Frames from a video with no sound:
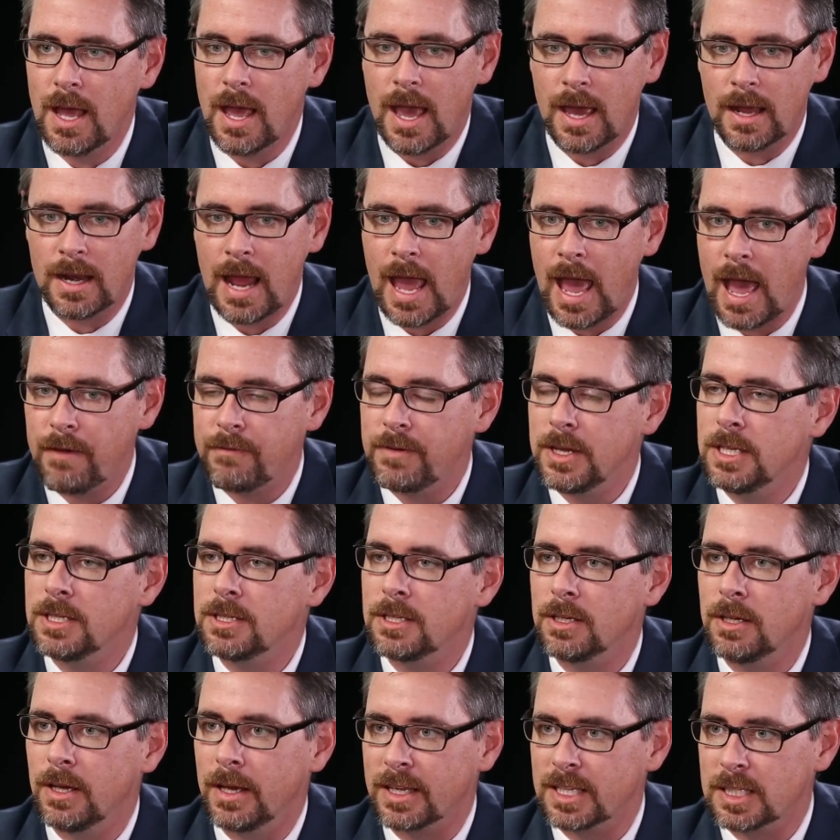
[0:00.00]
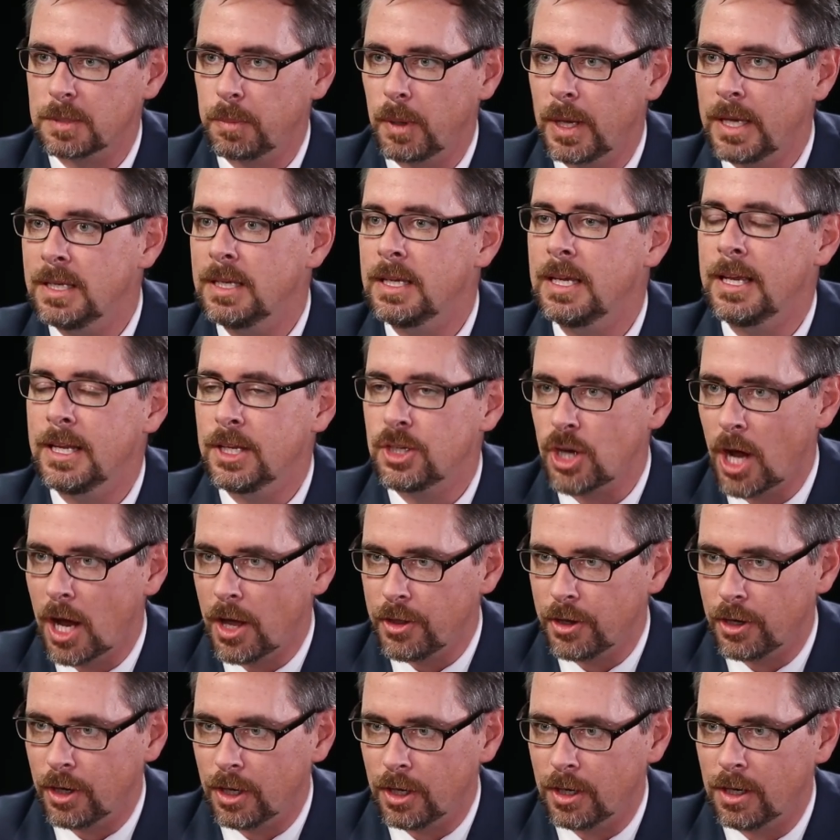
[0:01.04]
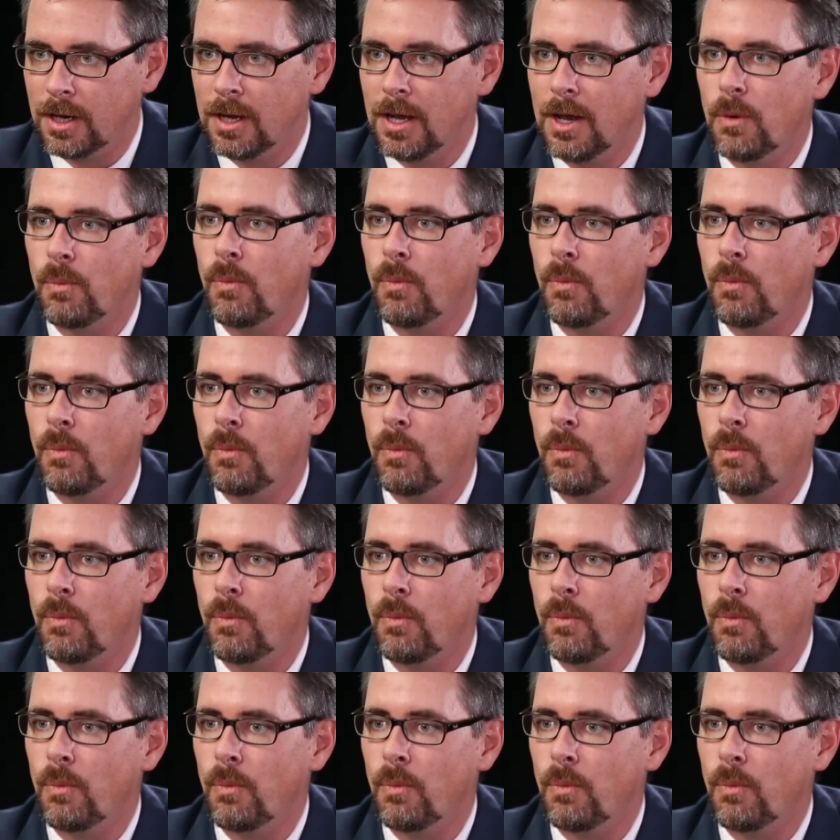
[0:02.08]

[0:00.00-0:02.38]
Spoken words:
and having to explain to each other